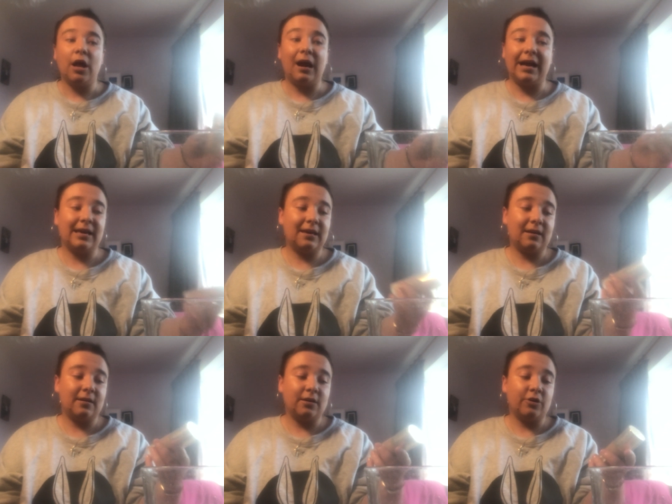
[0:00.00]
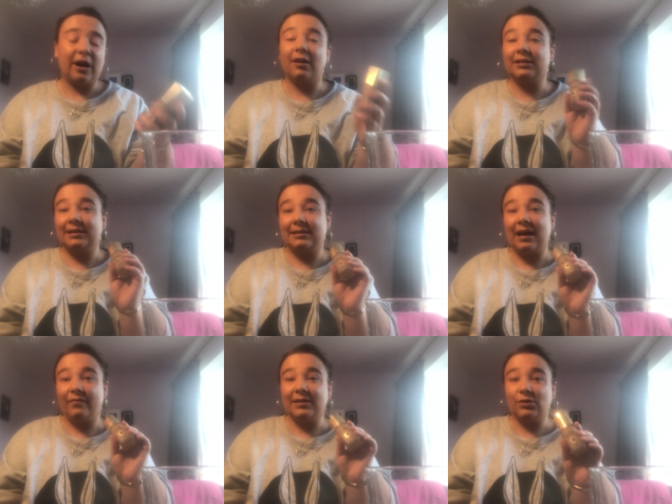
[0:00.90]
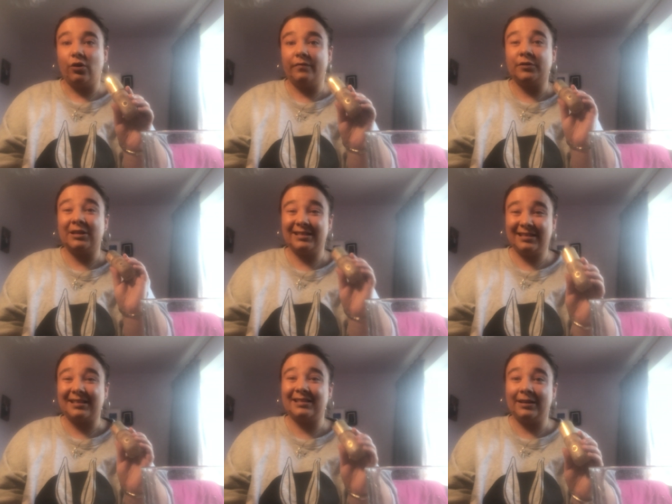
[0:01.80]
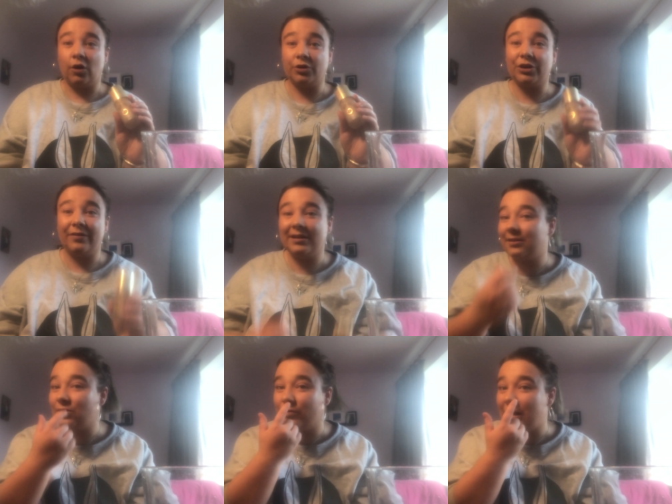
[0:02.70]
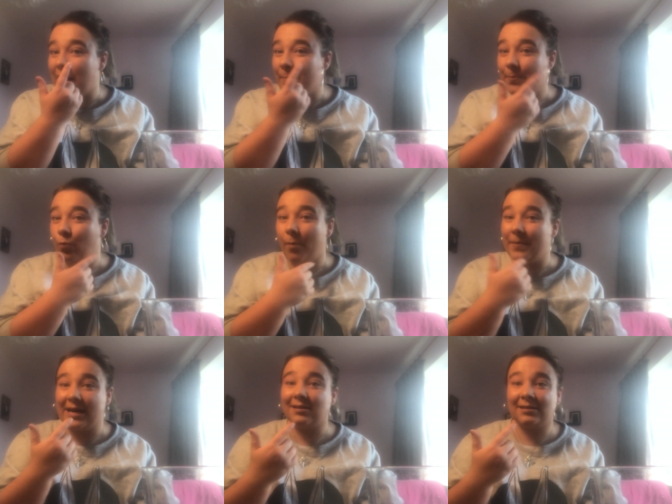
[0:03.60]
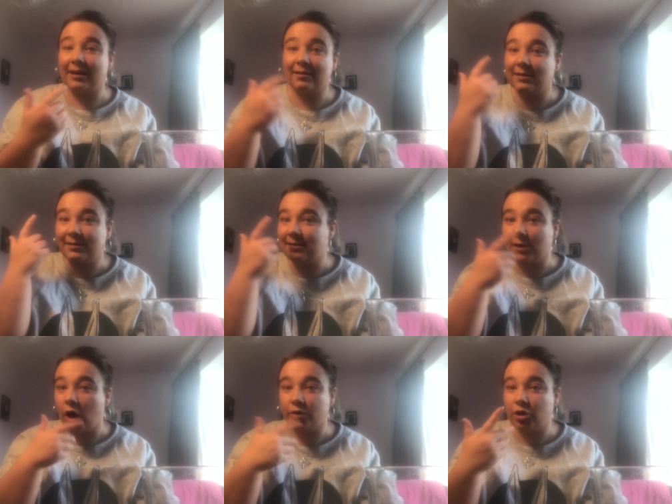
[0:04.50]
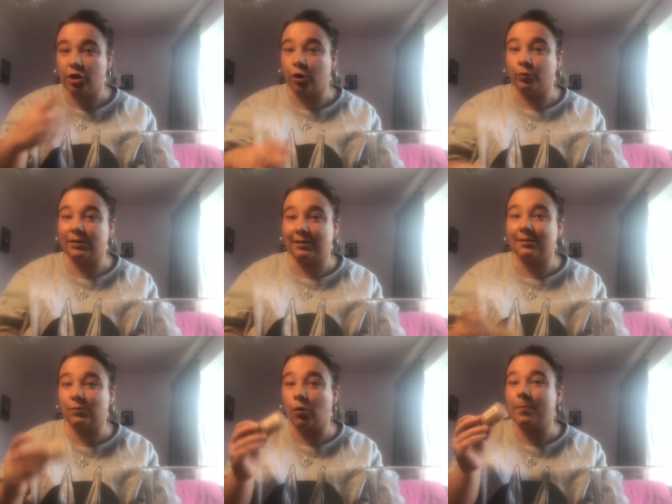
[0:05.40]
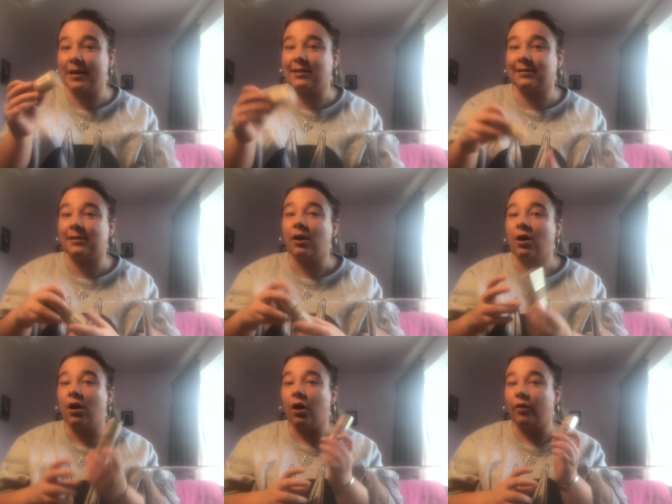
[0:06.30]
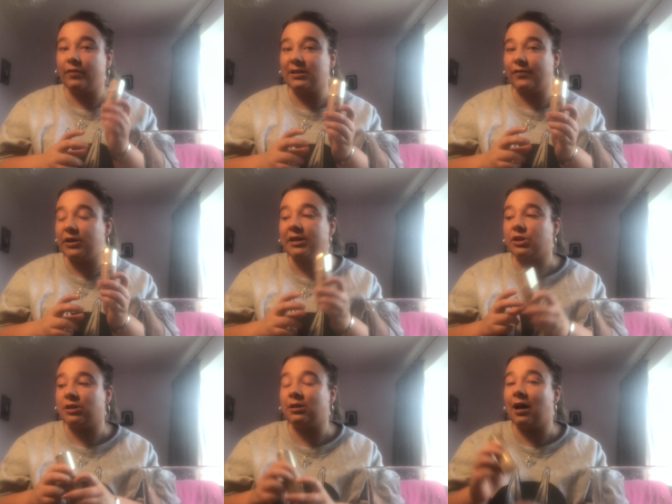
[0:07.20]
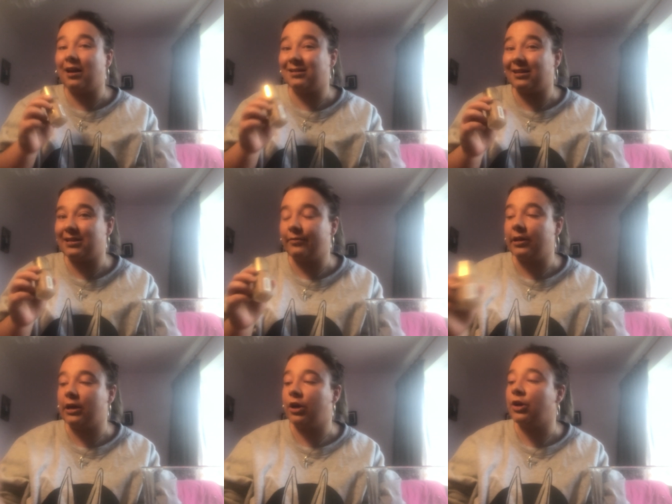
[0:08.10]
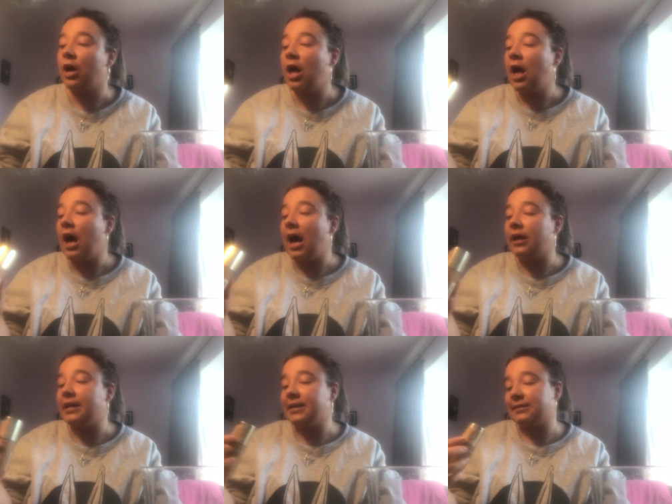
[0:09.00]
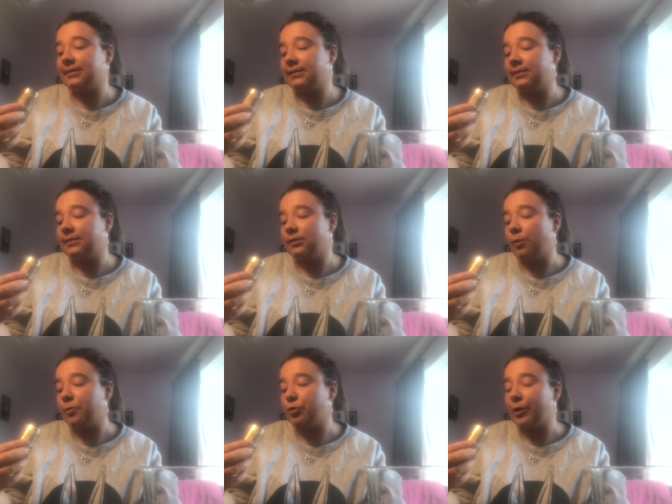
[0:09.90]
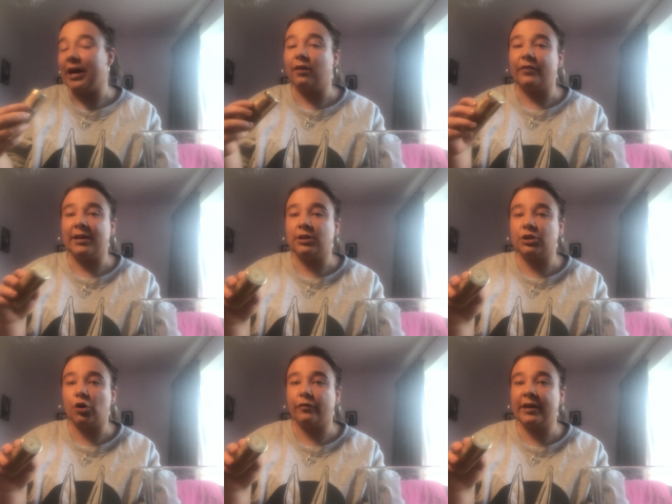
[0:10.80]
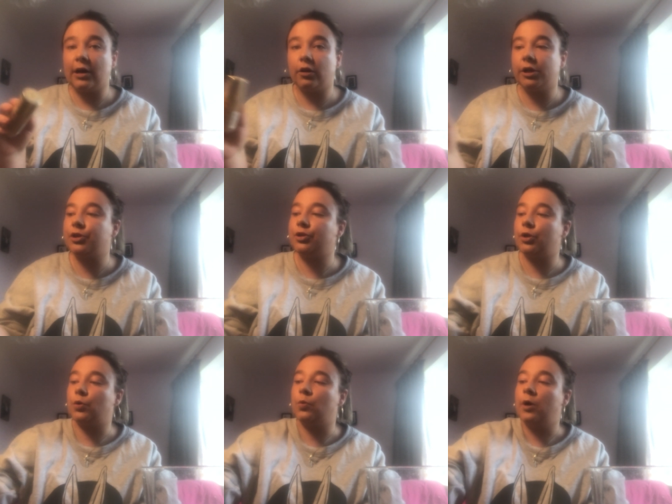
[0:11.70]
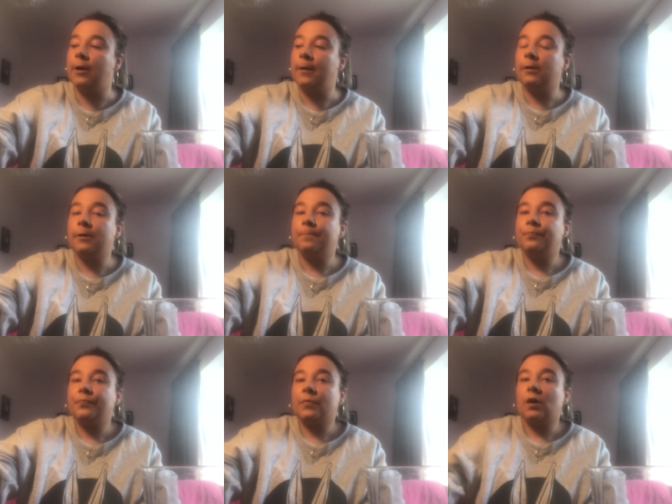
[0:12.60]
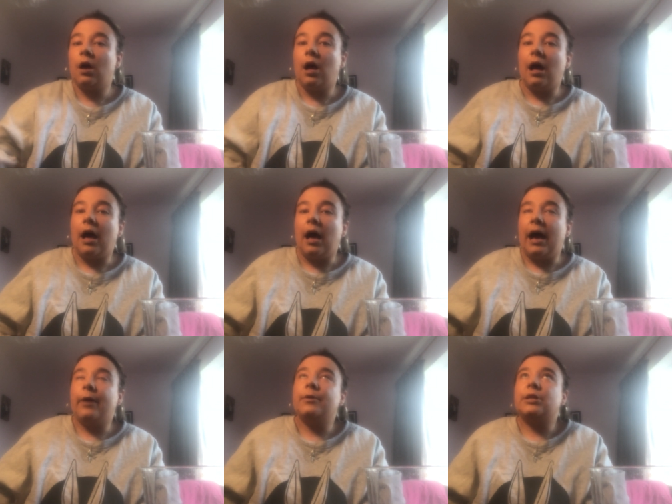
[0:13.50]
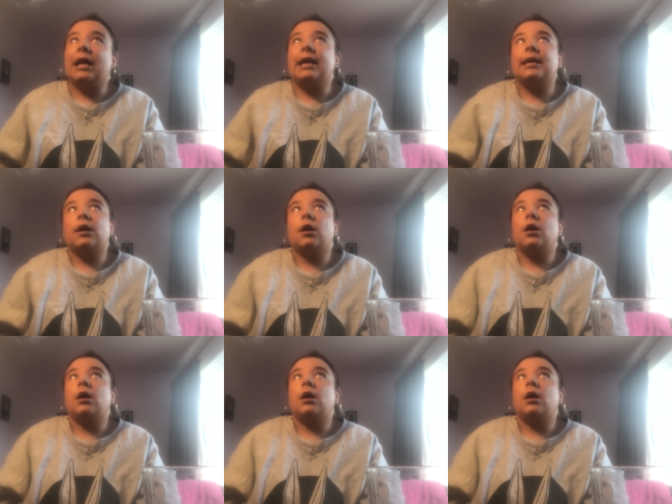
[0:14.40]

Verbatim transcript: like you're guaranteed to have this on for at least 16 hours. And this is only up one base, like this is not two coats, this is one base of this foundation, and it's actually really good. And it's number 12 in the toffee colour, so I would like